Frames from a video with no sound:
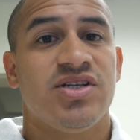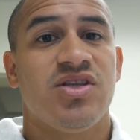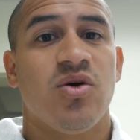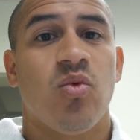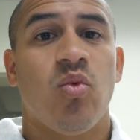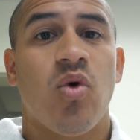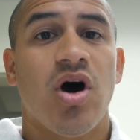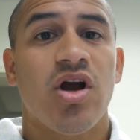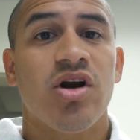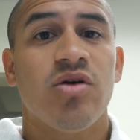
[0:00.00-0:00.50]
the
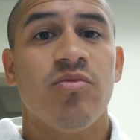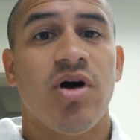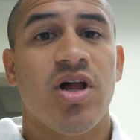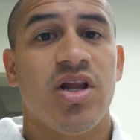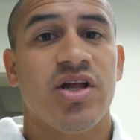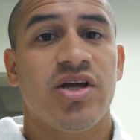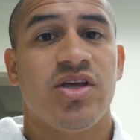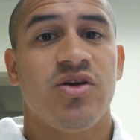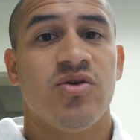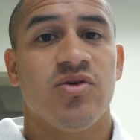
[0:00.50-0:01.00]
water
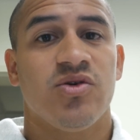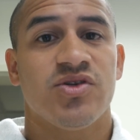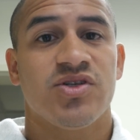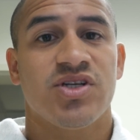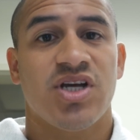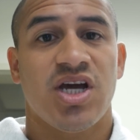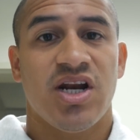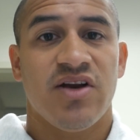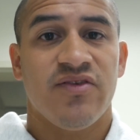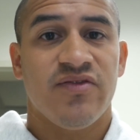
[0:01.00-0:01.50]
molecules
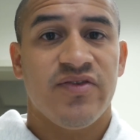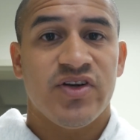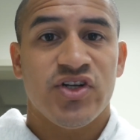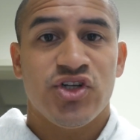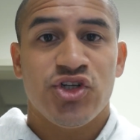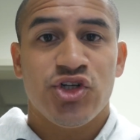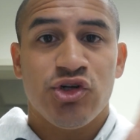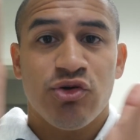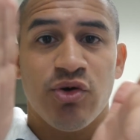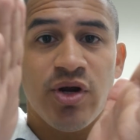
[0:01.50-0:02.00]
kind of
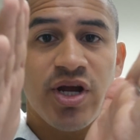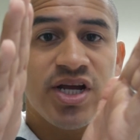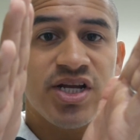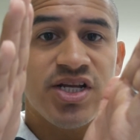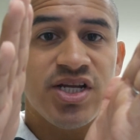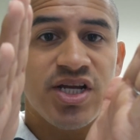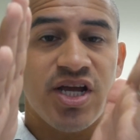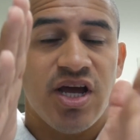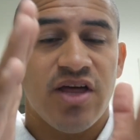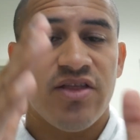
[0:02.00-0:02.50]
shrink
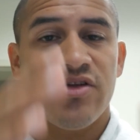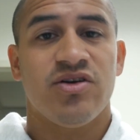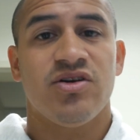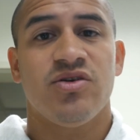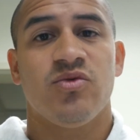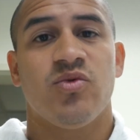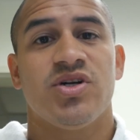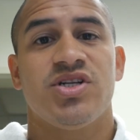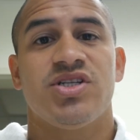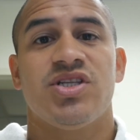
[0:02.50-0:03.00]
together,
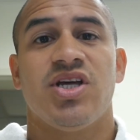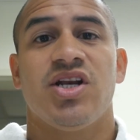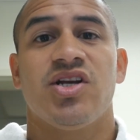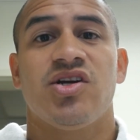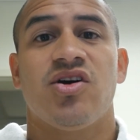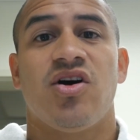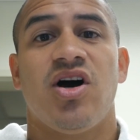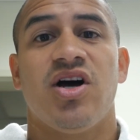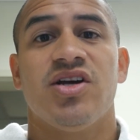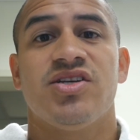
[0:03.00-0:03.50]
which then
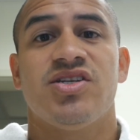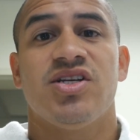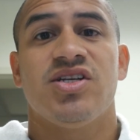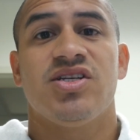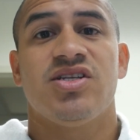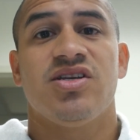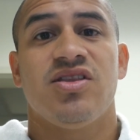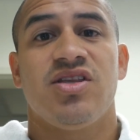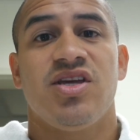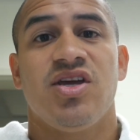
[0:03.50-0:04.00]

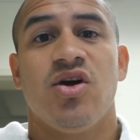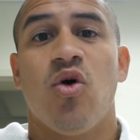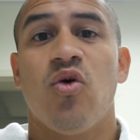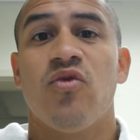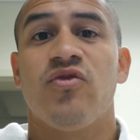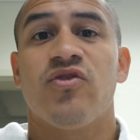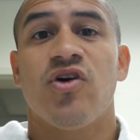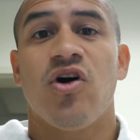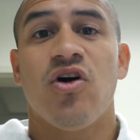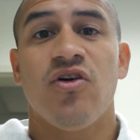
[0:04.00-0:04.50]
causes the
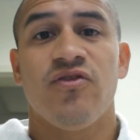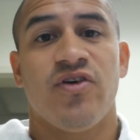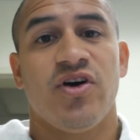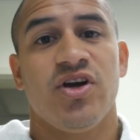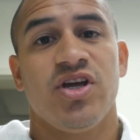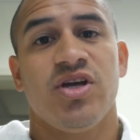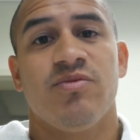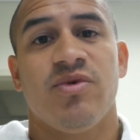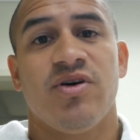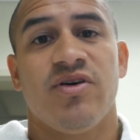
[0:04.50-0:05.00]
overall
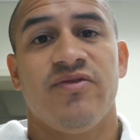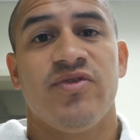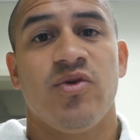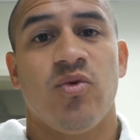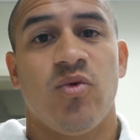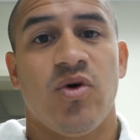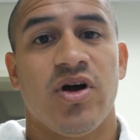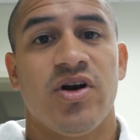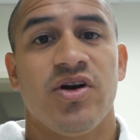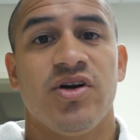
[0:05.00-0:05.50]
volume of the
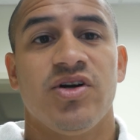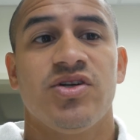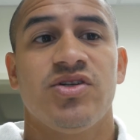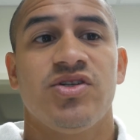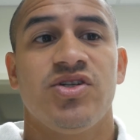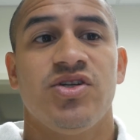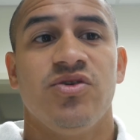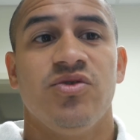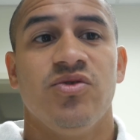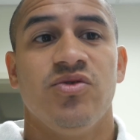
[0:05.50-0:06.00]
water
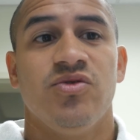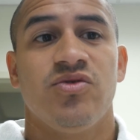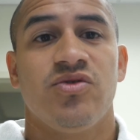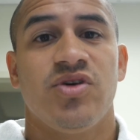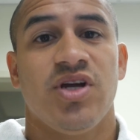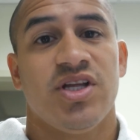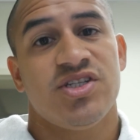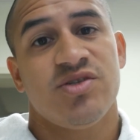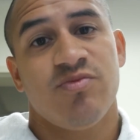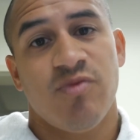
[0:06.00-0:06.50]
to
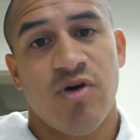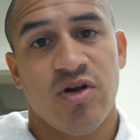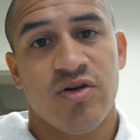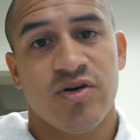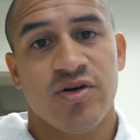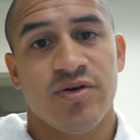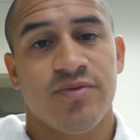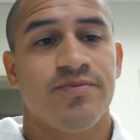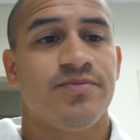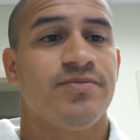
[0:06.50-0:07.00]
get
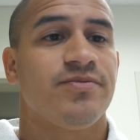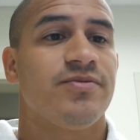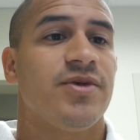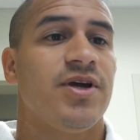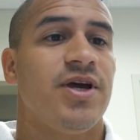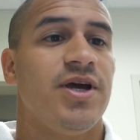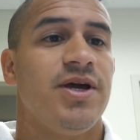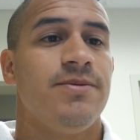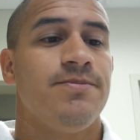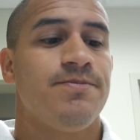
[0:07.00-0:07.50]
smaller.
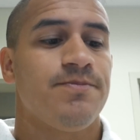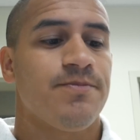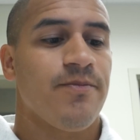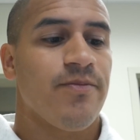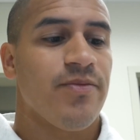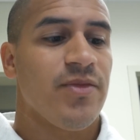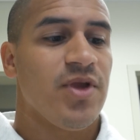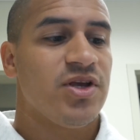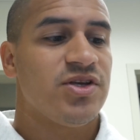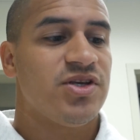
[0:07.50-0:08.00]
Okay,
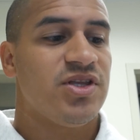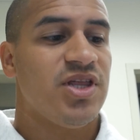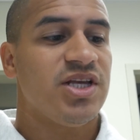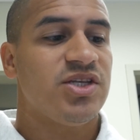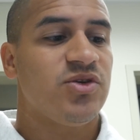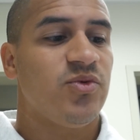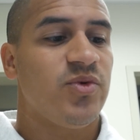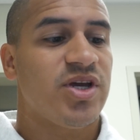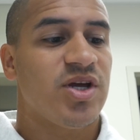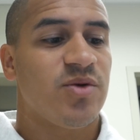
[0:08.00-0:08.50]
so that's
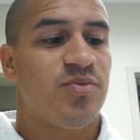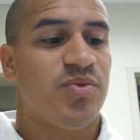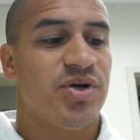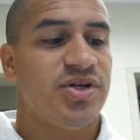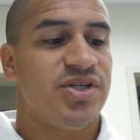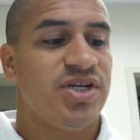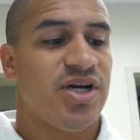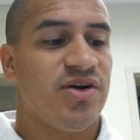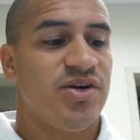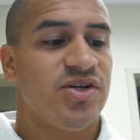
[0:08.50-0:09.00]
what we could
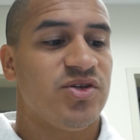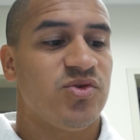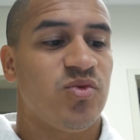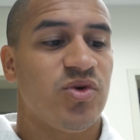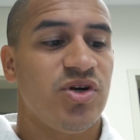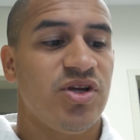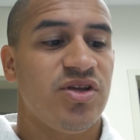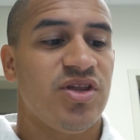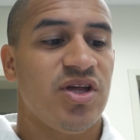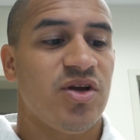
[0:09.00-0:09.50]
put down is, what
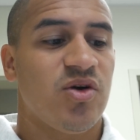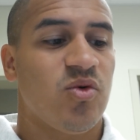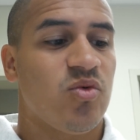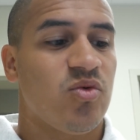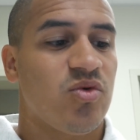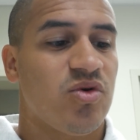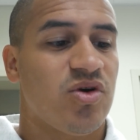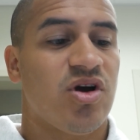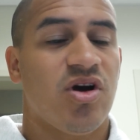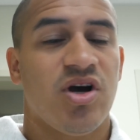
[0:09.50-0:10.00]
do you think
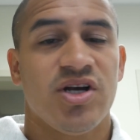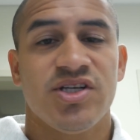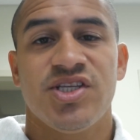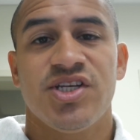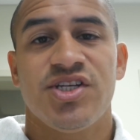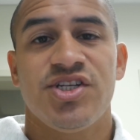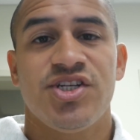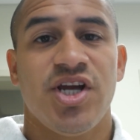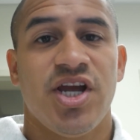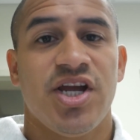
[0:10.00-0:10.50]
caused
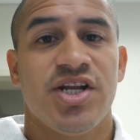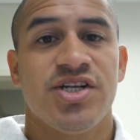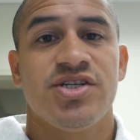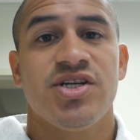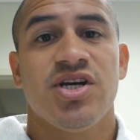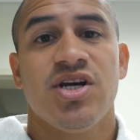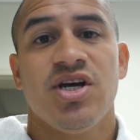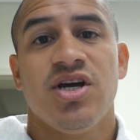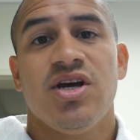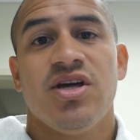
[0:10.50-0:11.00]
this change?
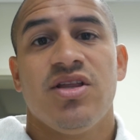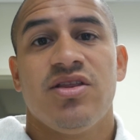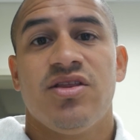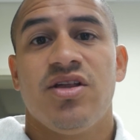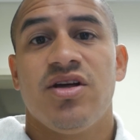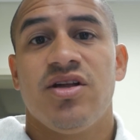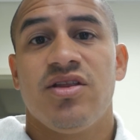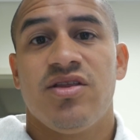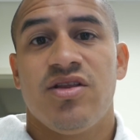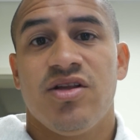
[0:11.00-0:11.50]

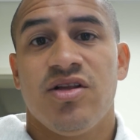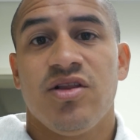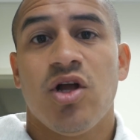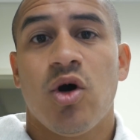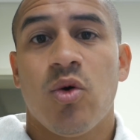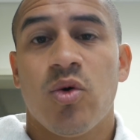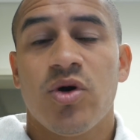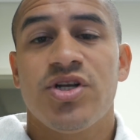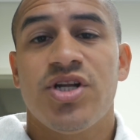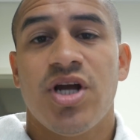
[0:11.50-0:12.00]
The
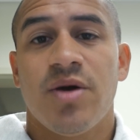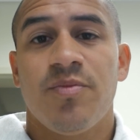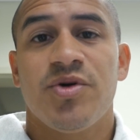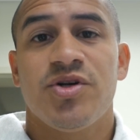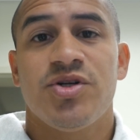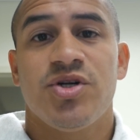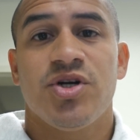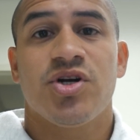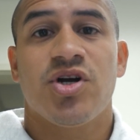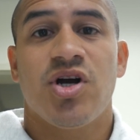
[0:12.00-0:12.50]
lower
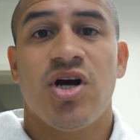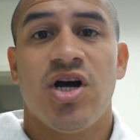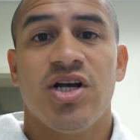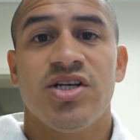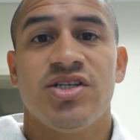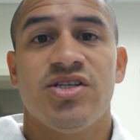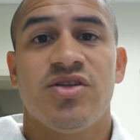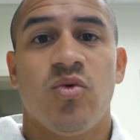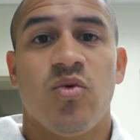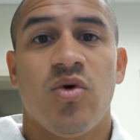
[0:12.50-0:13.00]
temperature
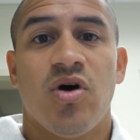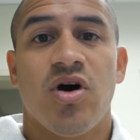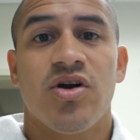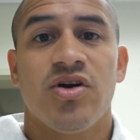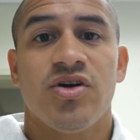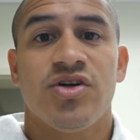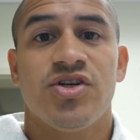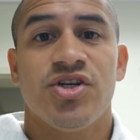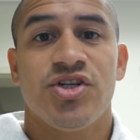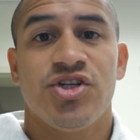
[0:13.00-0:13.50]
caused the
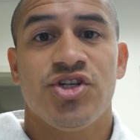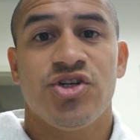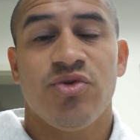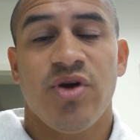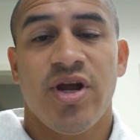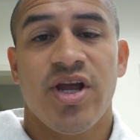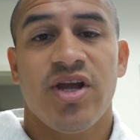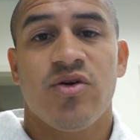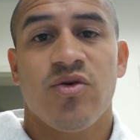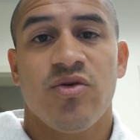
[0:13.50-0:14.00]
water to
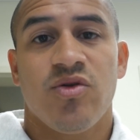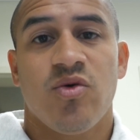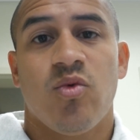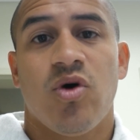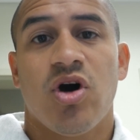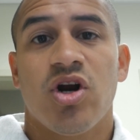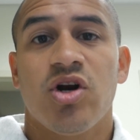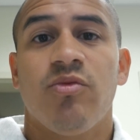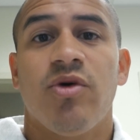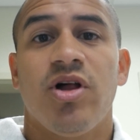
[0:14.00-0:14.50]
shrink, or the
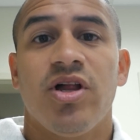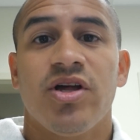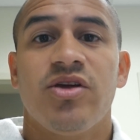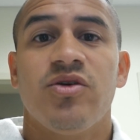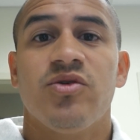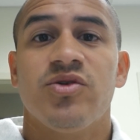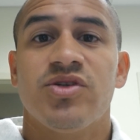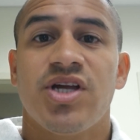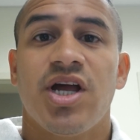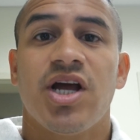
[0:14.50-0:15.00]
water
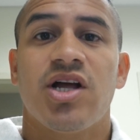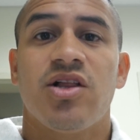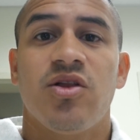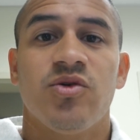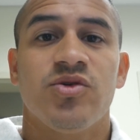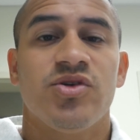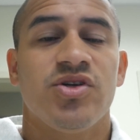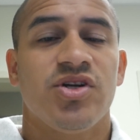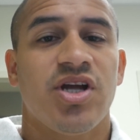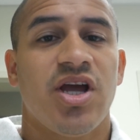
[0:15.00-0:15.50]
molecules get
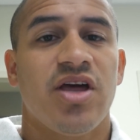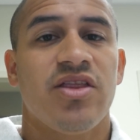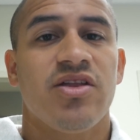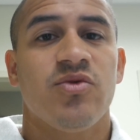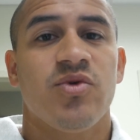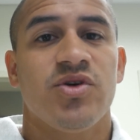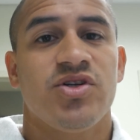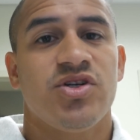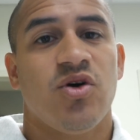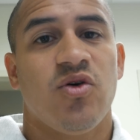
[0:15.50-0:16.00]
closer together,
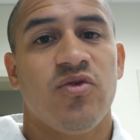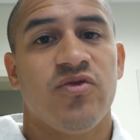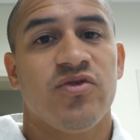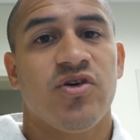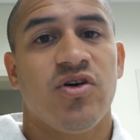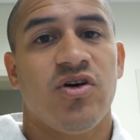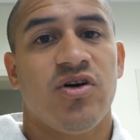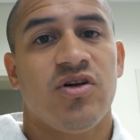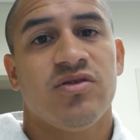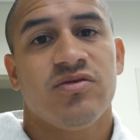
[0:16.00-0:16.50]
which
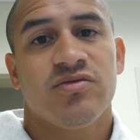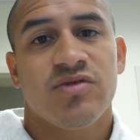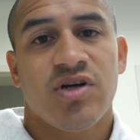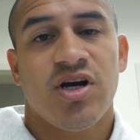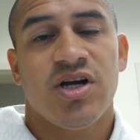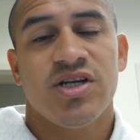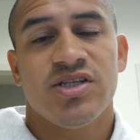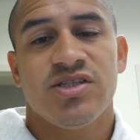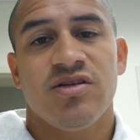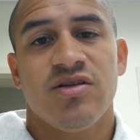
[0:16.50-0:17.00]
overall
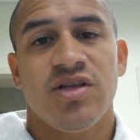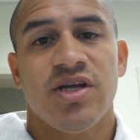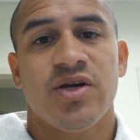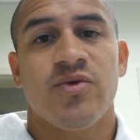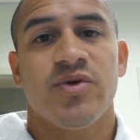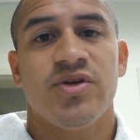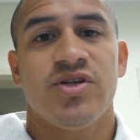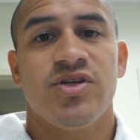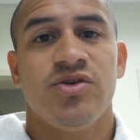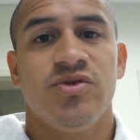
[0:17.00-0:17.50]
caused the
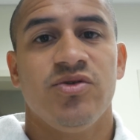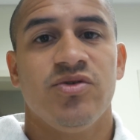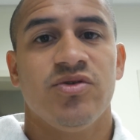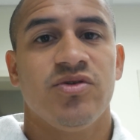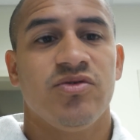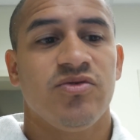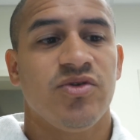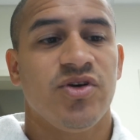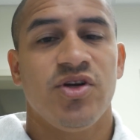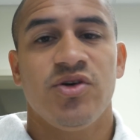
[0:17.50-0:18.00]
liquid to
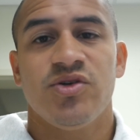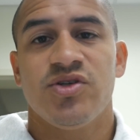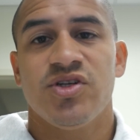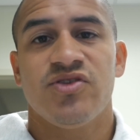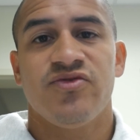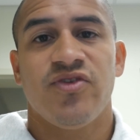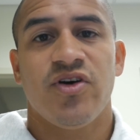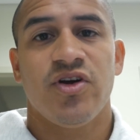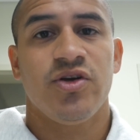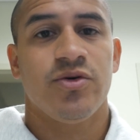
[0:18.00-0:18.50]
reduce its
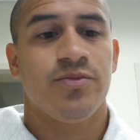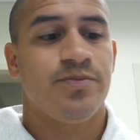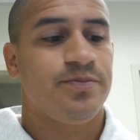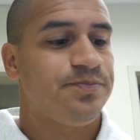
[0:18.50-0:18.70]
volume.